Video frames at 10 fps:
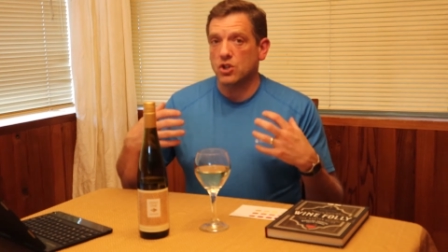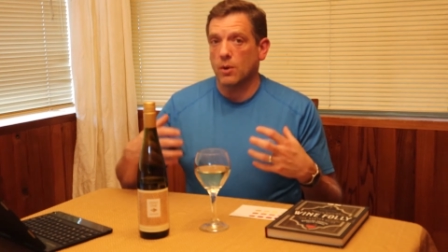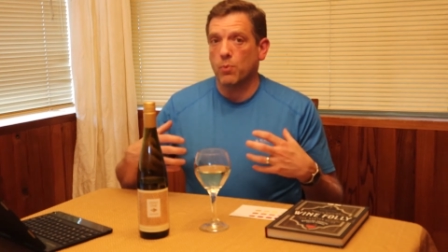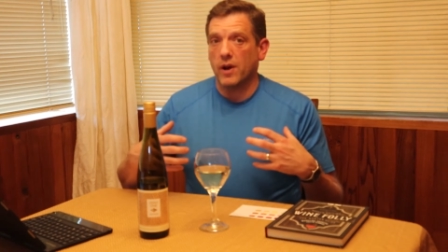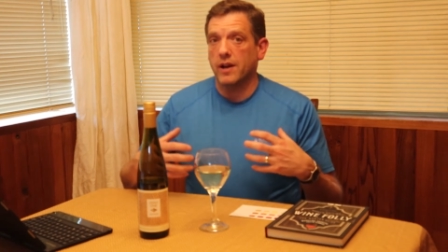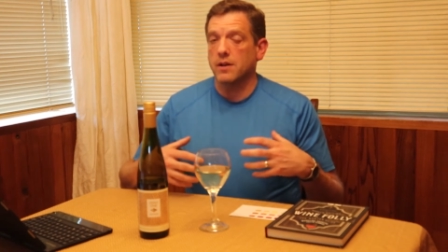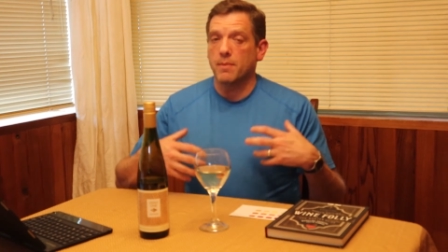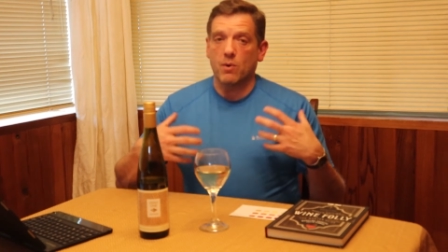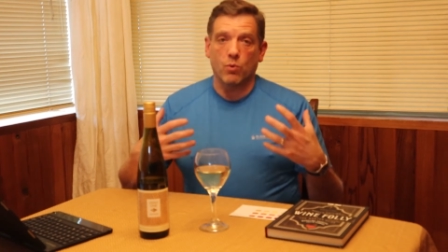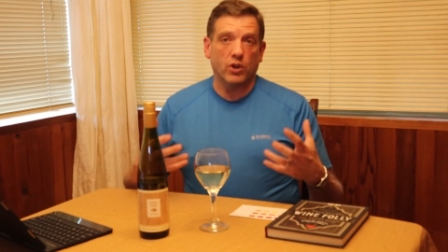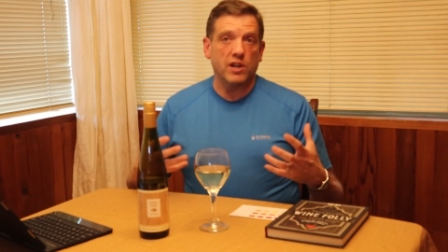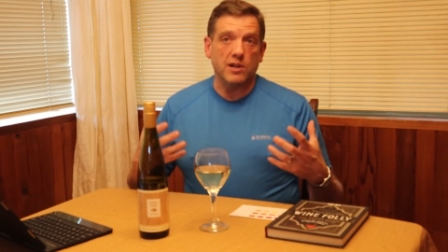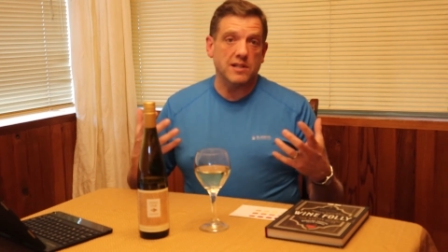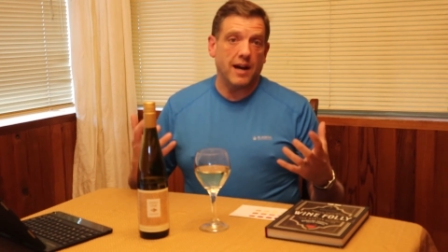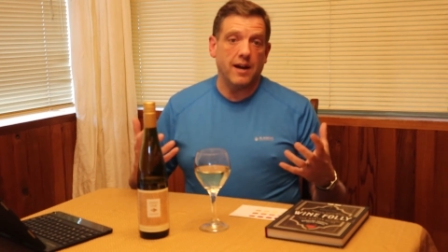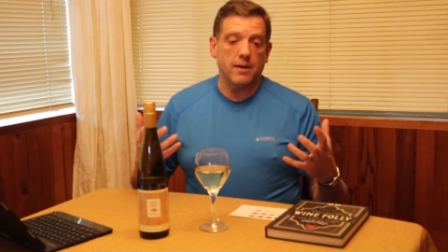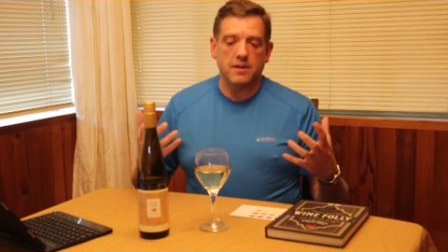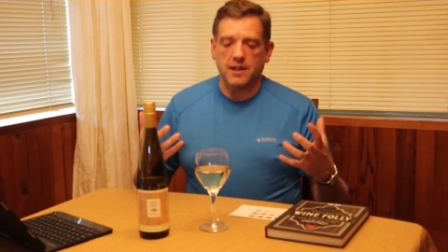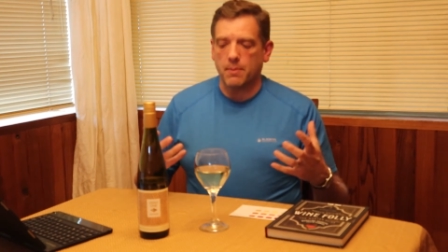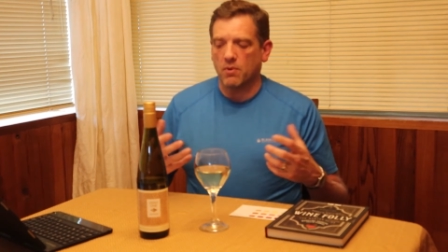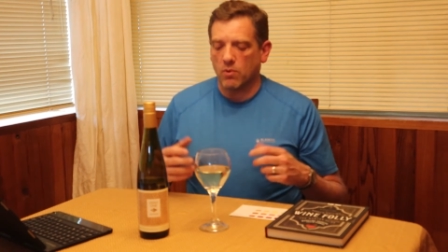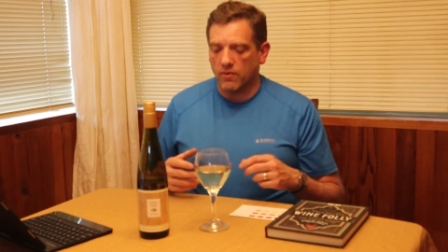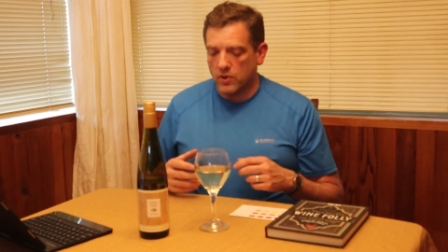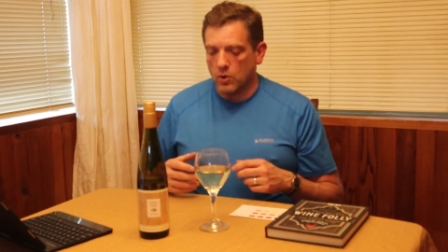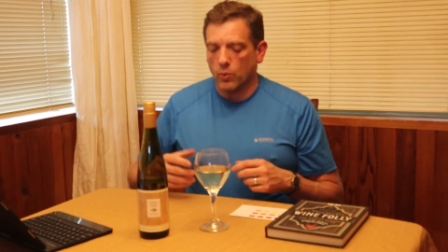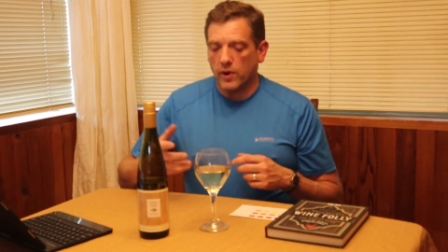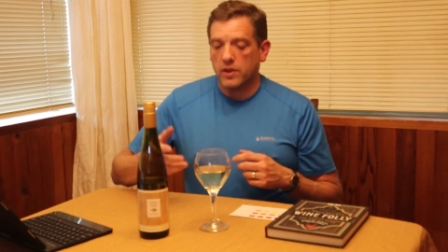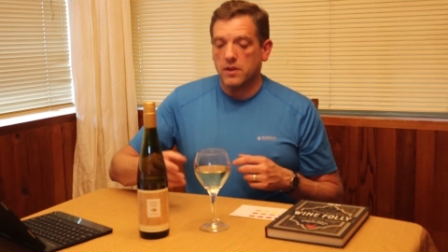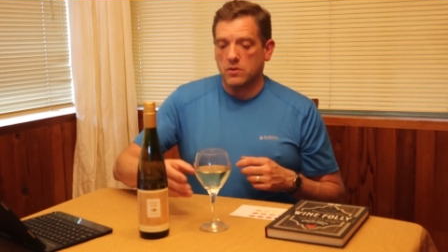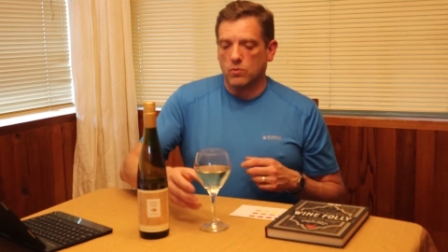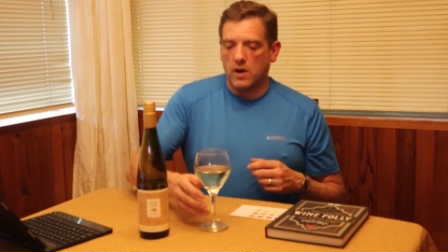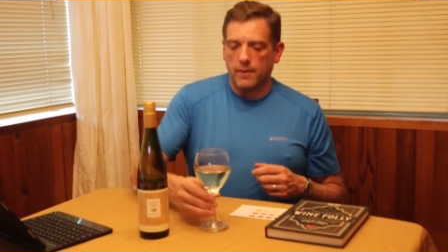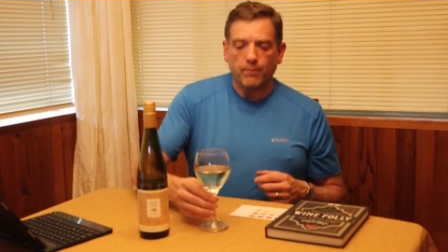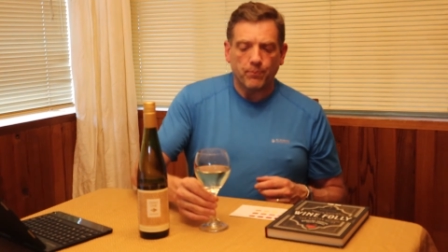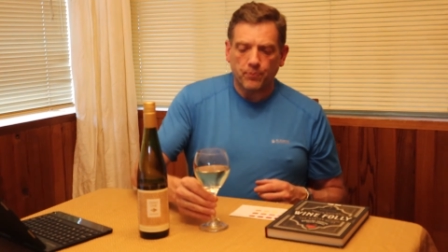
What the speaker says: jump right into my rookie type of review with this wine.